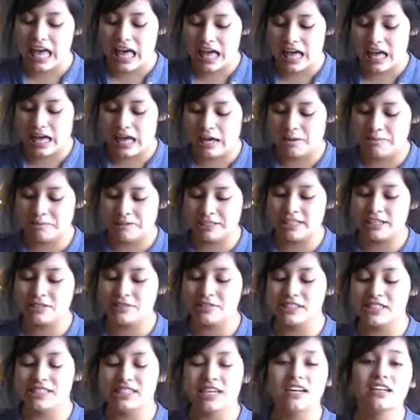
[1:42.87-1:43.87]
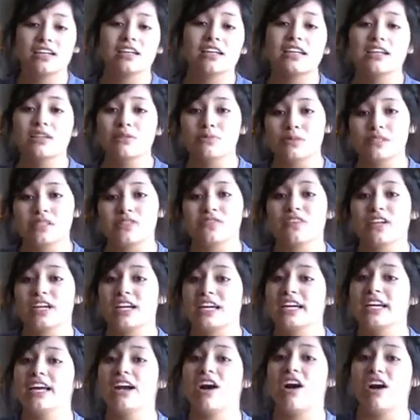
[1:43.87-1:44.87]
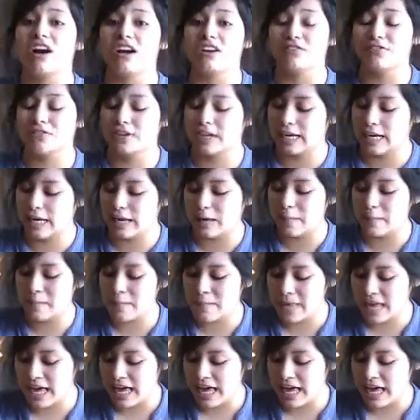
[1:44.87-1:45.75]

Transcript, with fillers: Um, when he was younger, it was very hard for him,